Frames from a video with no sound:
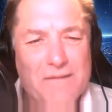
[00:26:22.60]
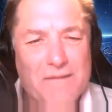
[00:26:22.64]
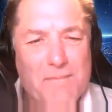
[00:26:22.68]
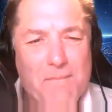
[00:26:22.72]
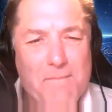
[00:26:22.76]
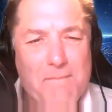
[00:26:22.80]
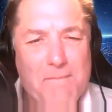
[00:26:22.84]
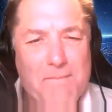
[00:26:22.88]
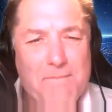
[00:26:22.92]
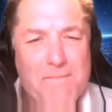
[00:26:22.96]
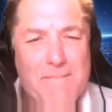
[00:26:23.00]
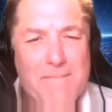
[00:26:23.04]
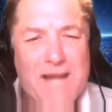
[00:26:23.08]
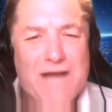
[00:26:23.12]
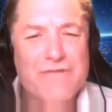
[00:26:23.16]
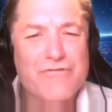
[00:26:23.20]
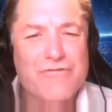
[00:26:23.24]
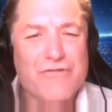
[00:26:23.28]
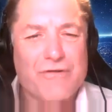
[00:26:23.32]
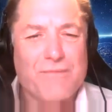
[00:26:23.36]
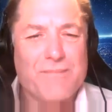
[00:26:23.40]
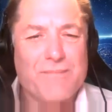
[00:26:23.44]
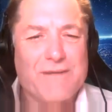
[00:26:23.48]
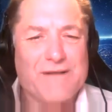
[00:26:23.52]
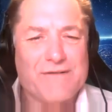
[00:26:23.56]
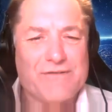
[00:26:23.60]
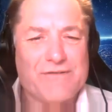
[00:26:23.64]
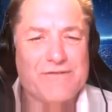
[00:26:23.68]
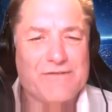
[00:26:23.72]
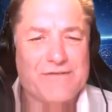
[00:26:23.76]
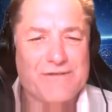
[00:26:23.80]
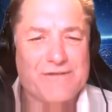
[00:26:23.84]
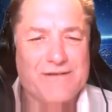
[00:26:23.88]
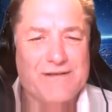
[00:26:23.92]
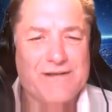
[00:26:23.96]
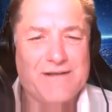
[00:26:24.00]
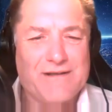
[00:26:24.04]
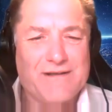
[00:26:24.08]

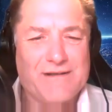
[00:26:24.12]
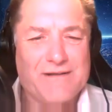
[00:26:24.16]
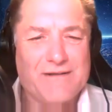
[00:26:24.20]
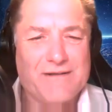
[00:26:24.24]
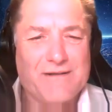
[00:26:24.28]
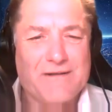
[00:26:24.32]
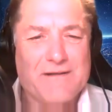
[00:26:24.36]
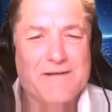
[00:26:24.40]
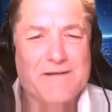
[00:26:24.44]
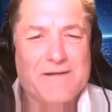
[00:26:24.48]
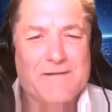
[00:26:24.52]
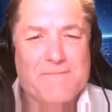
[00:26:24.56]
measurements in